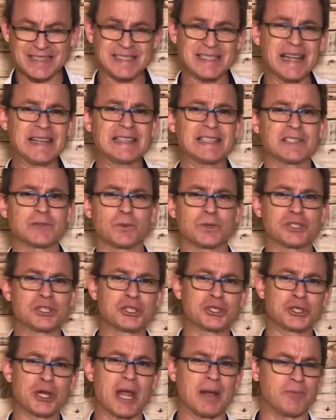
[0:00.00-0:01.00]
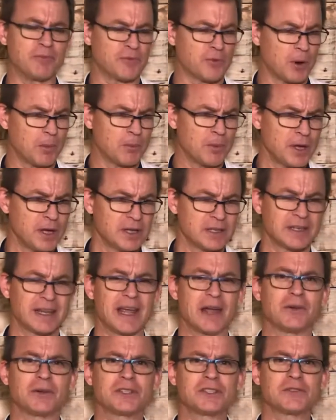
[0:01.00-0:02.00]
sentence was shaped from
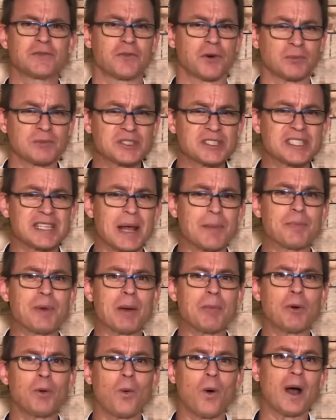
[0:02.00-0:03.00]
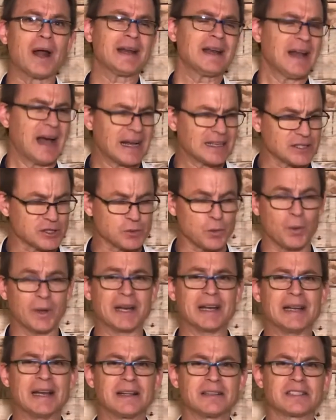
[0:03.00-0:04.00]
step number 1, I saw it
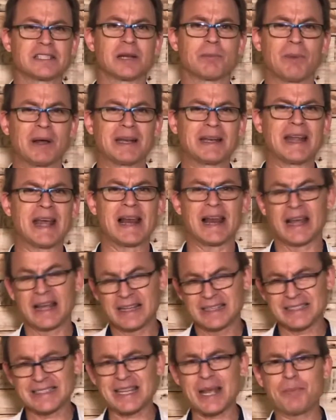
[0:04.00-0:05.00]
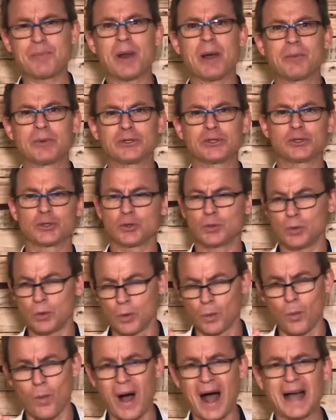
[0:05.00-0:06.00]
in Nelson Mandela. Step number 2,
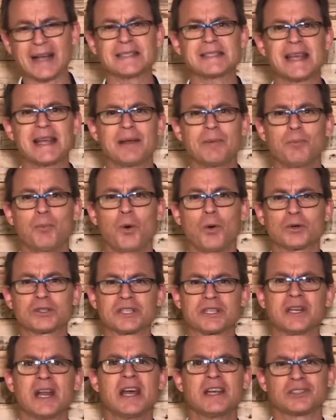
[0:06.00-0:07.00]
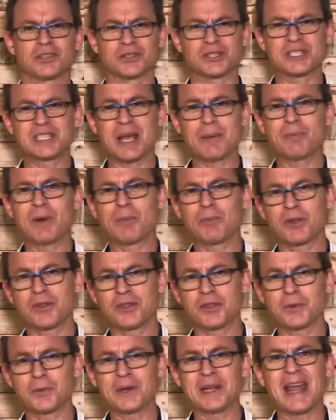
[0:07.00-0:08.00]
why is that important? So step number
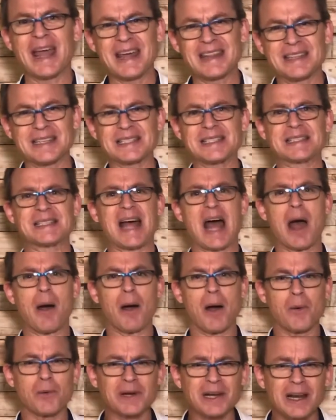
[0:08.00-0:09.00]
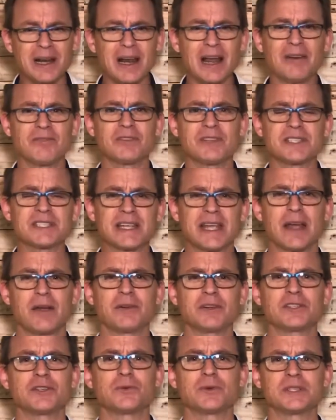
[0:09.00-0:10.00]
3, this is how I would love this
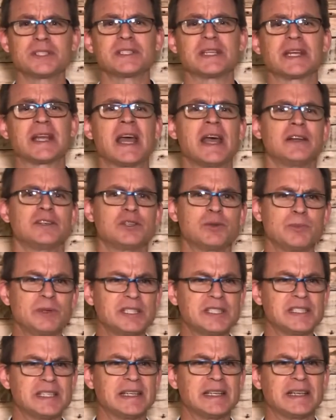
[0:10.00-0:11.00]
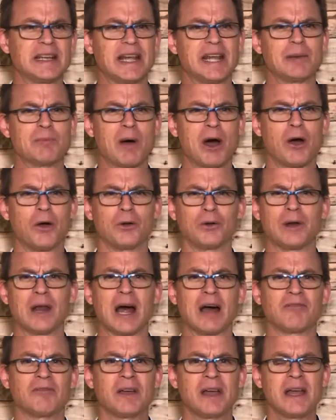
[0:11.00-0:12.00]
characteristic to be seen in my own life.